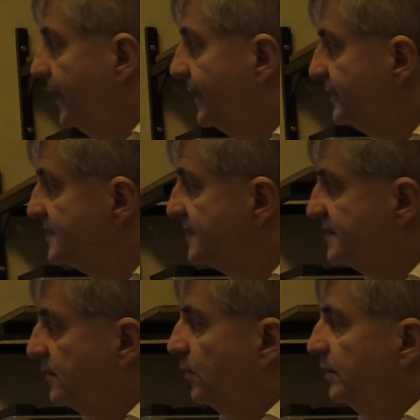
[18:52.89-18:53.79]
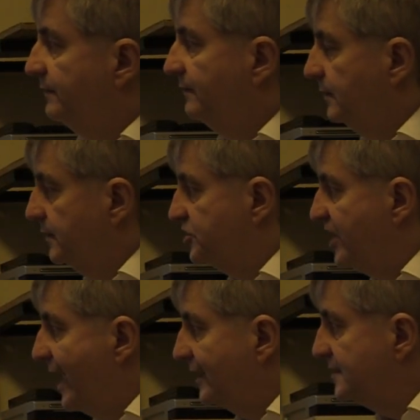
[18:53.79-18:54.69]
And this is called
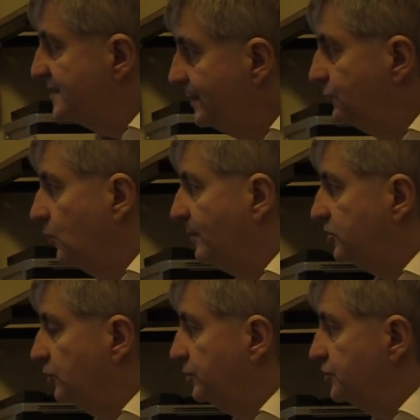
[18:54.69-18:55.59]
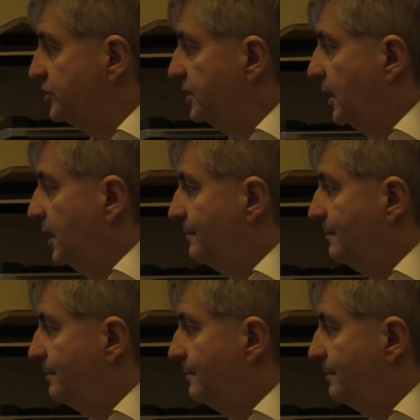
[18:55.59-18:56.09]
shared symptomatology.